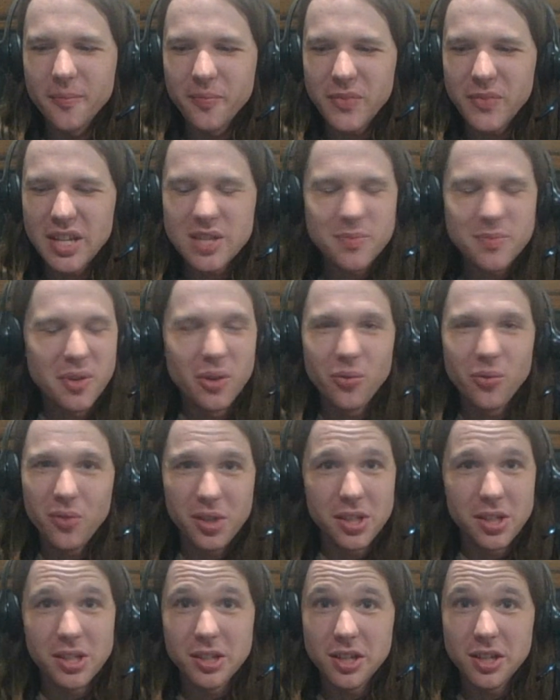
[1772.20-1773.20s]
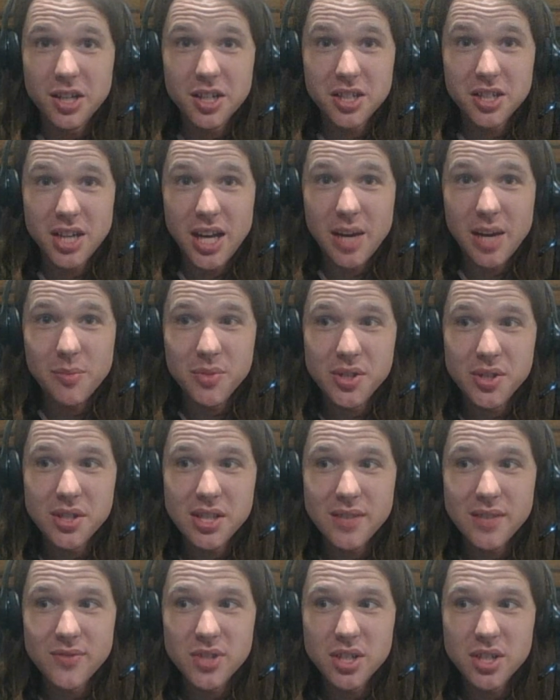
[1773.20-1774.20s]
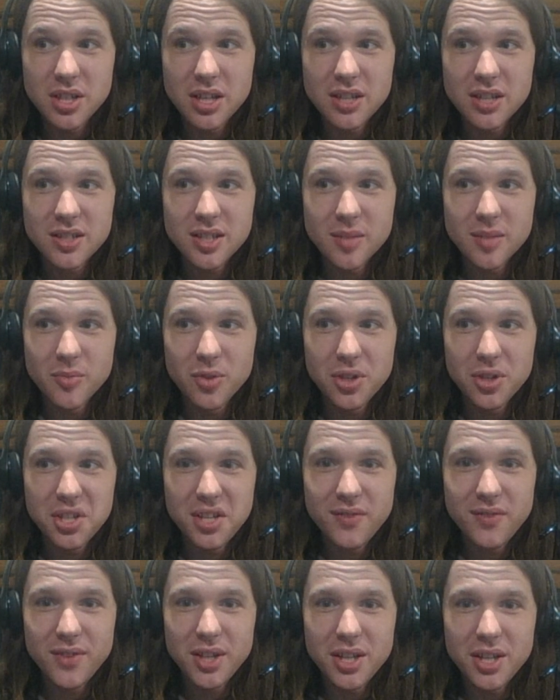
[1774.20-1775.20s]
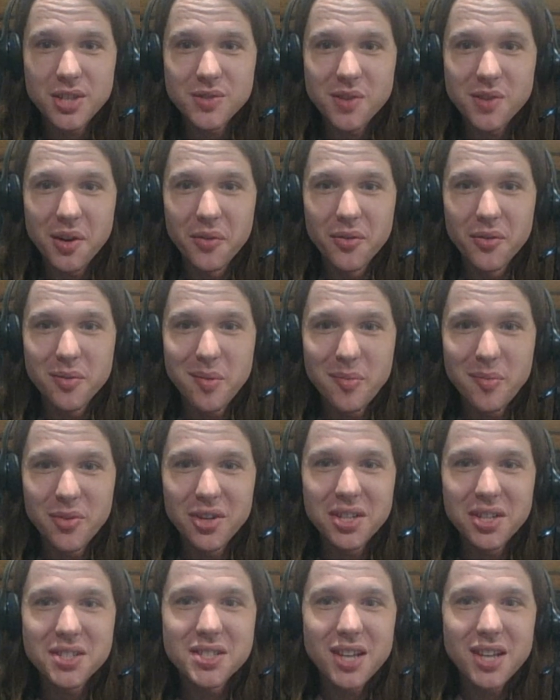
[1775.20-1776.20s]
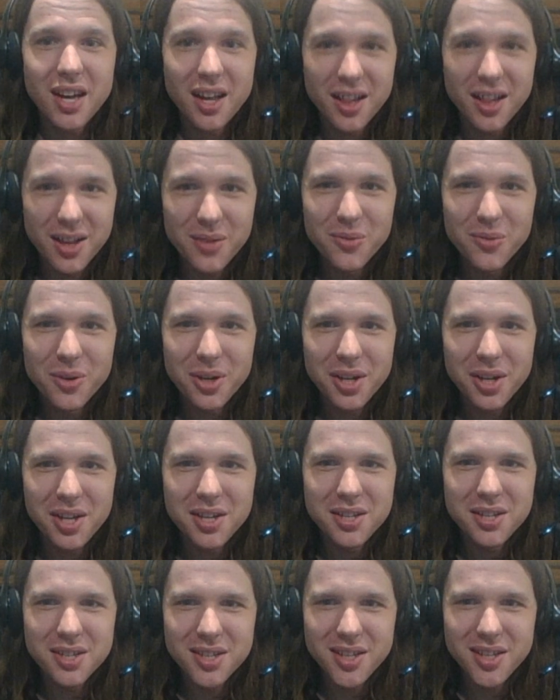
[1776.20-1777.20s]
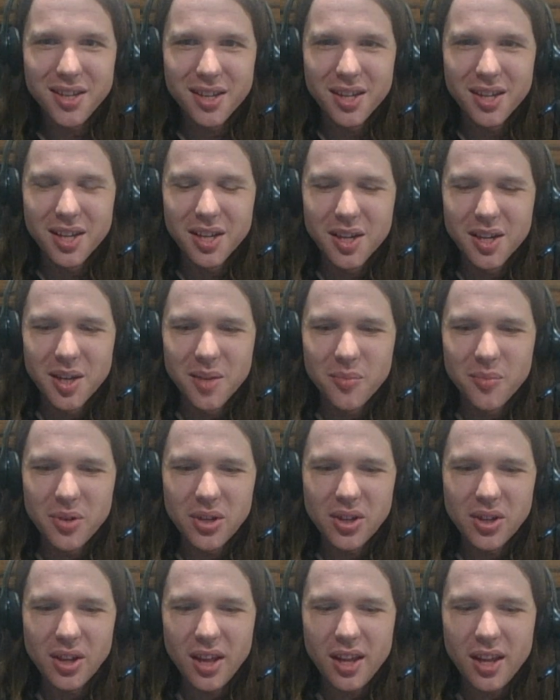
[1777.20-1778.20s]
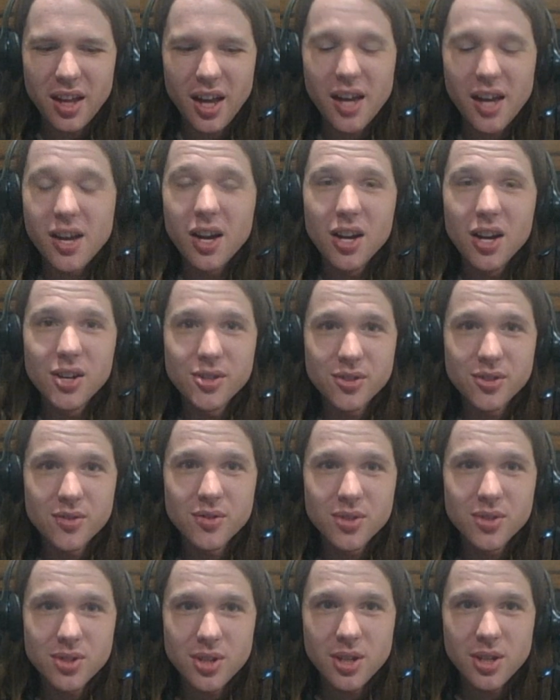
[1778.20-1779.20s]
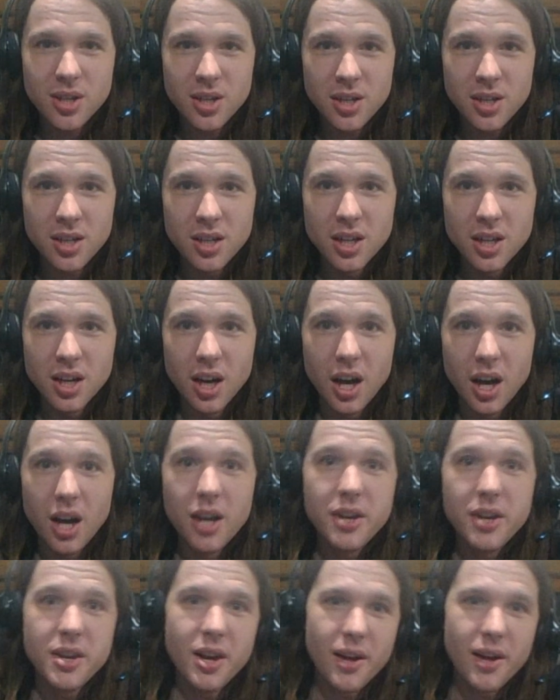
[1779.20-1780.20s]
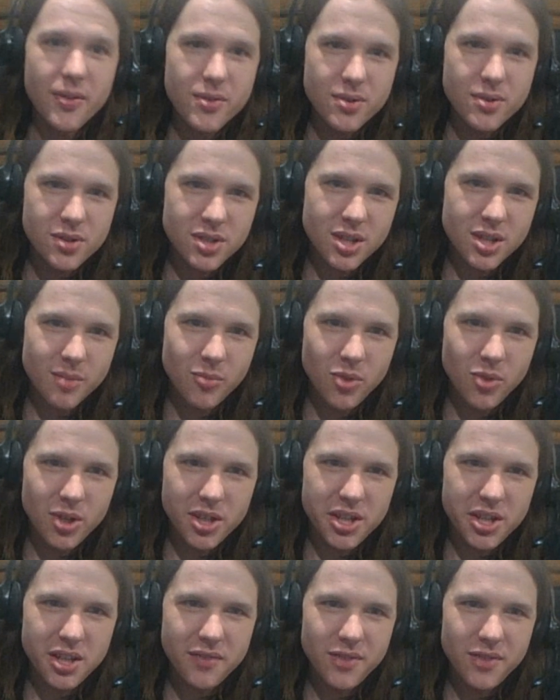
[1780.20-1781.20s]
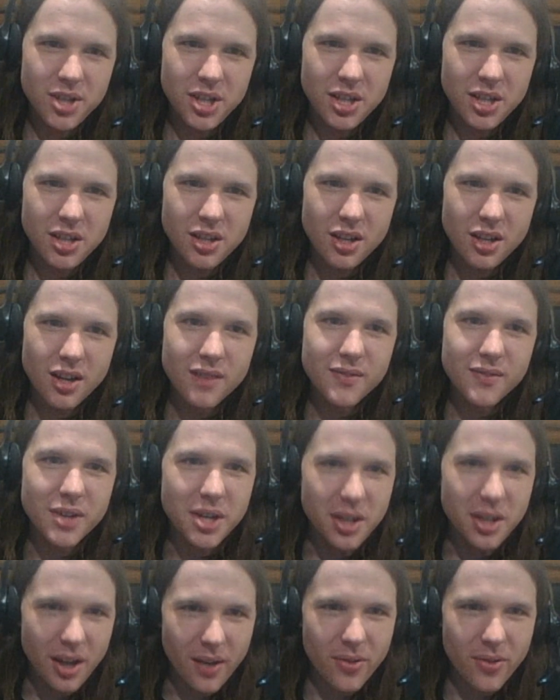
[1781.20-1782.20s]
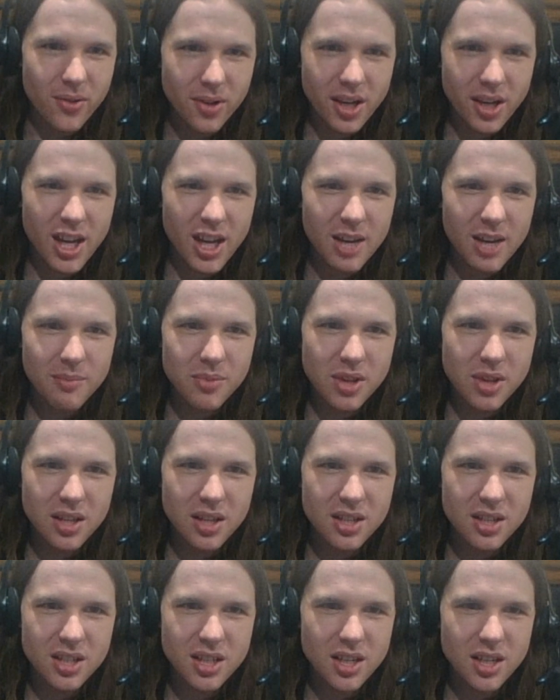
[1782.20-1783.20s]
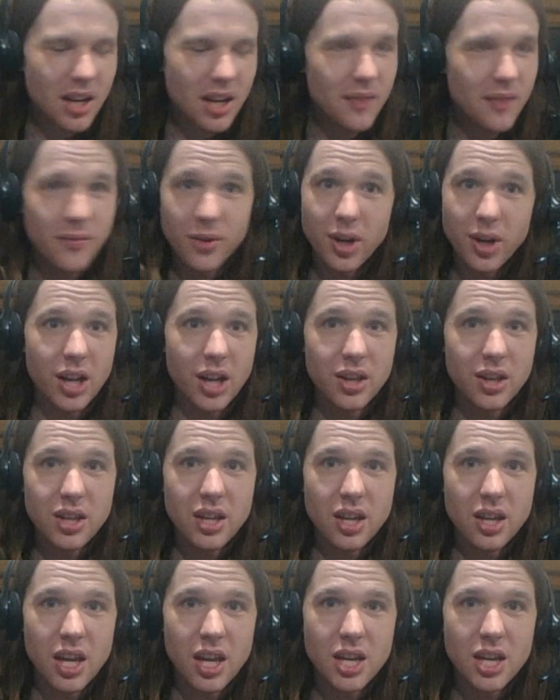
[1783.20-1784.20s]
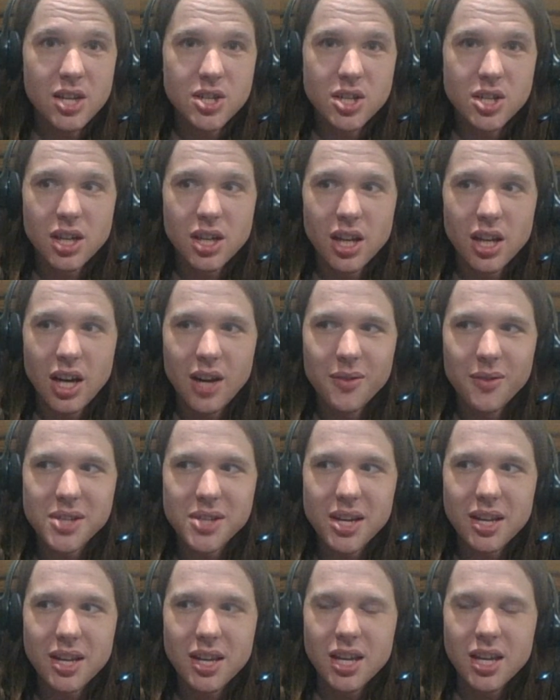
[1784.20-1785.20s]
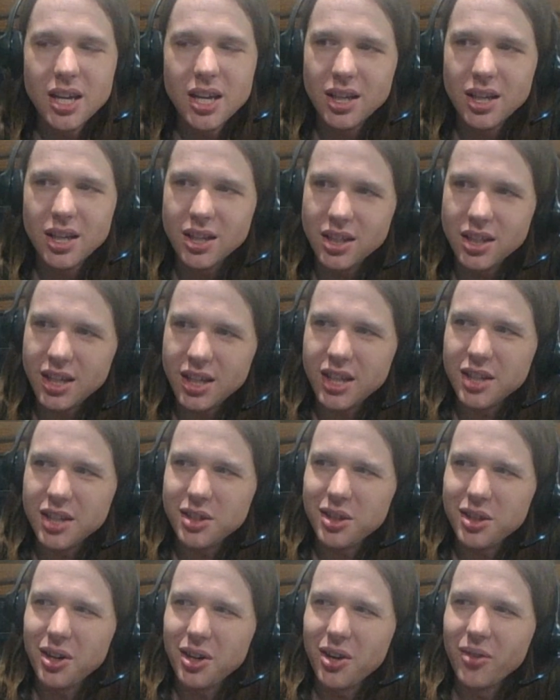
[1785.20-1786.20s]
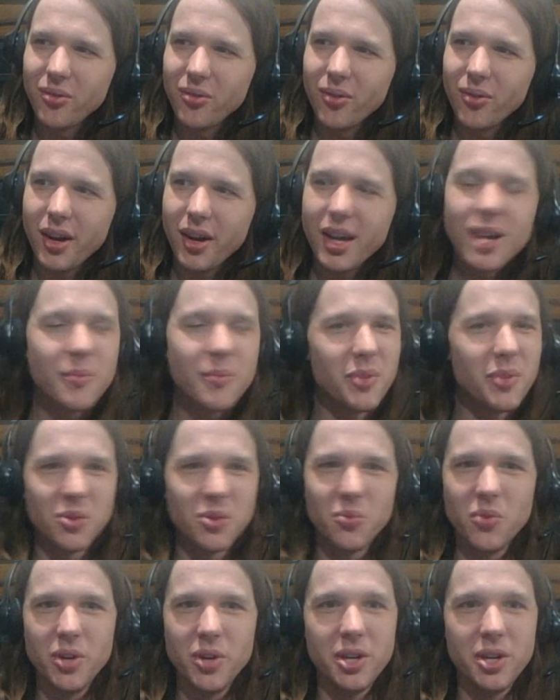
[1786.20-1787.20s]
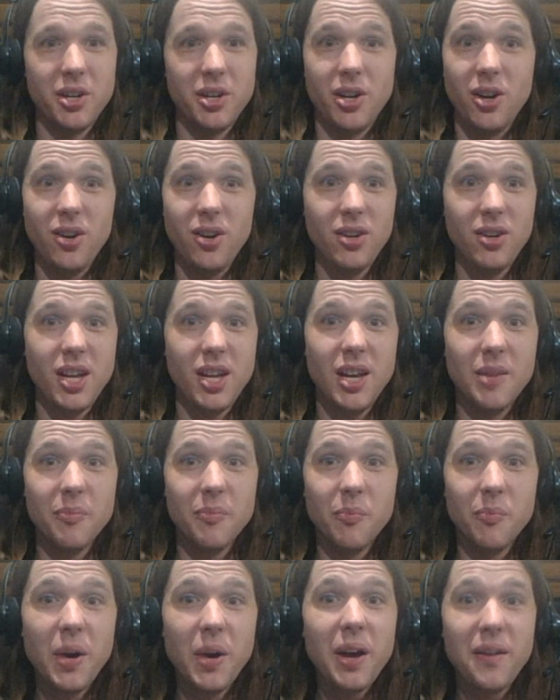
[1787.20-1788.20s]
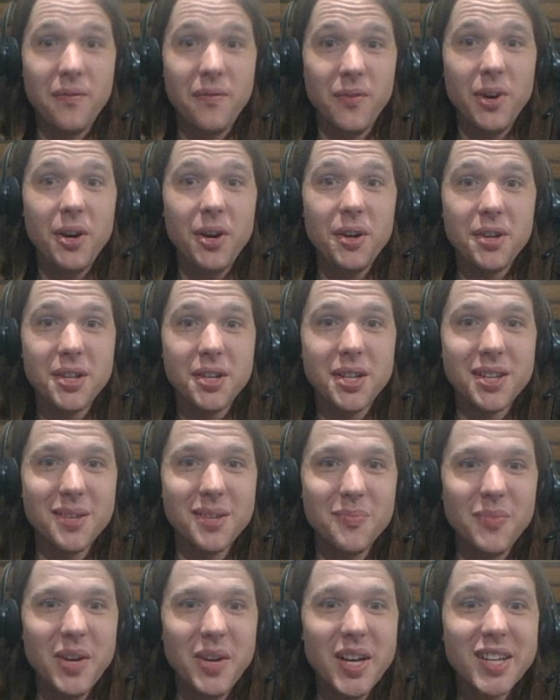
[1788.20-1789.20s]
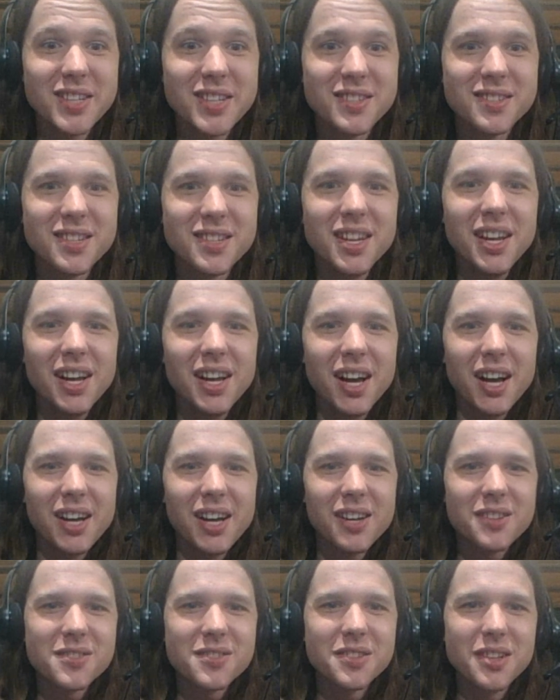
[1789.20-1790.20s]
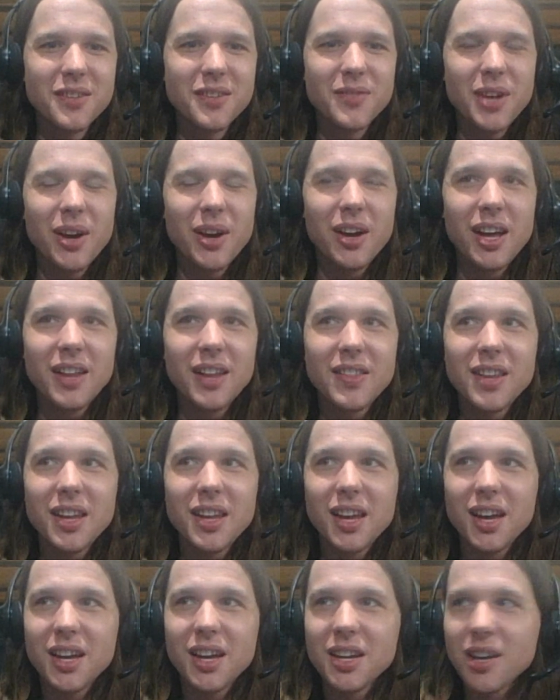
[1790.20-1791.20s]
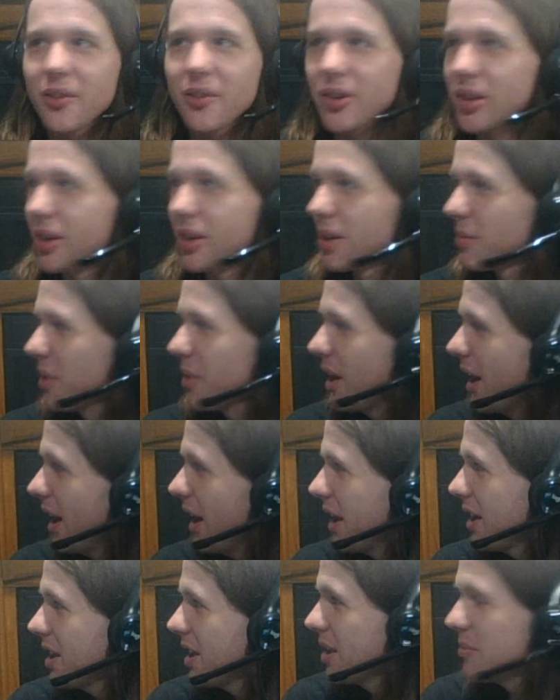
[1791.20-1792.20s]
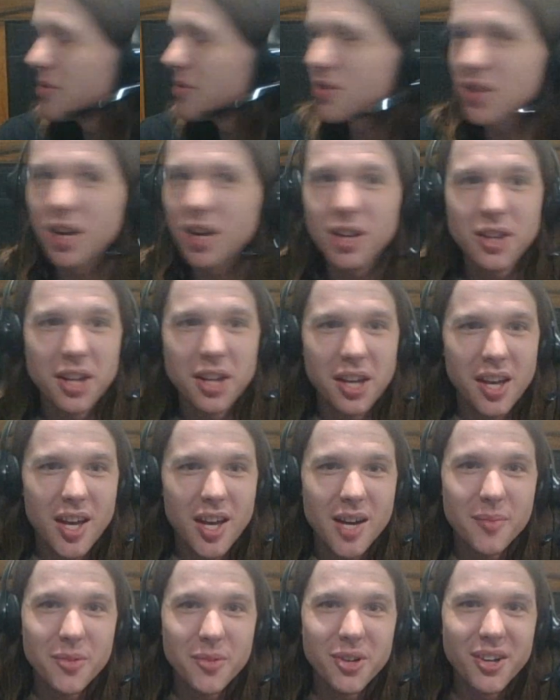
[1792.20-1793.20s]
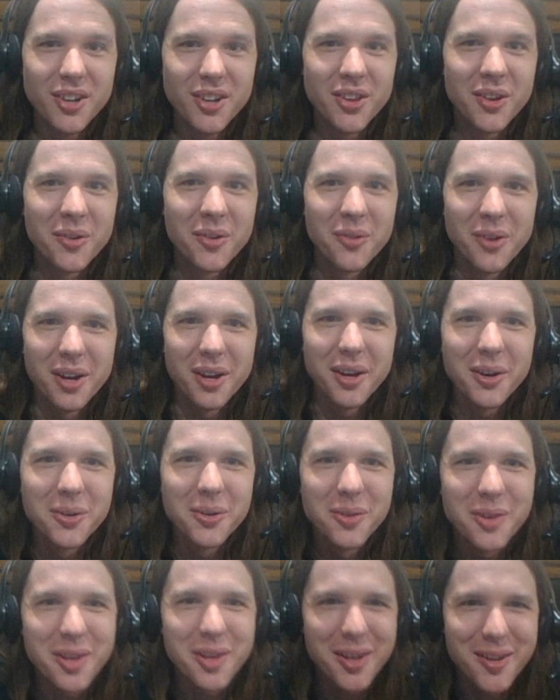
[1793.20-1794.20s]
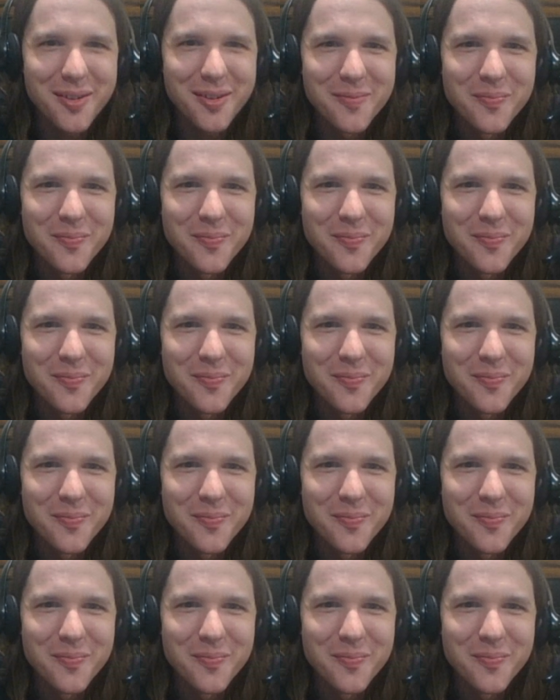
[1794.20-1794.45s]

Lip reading: It's been a really long time since I've seen that summary DVD, so I don't remember exactly what he did. But like, I also saw another summary DVD of another camp that did it. I forgot the occasion, and I was like, he did all right, but the one at our camp by far did it the best. I also loved how, at the end, how he looked behind him, saw the camera, and then ran away.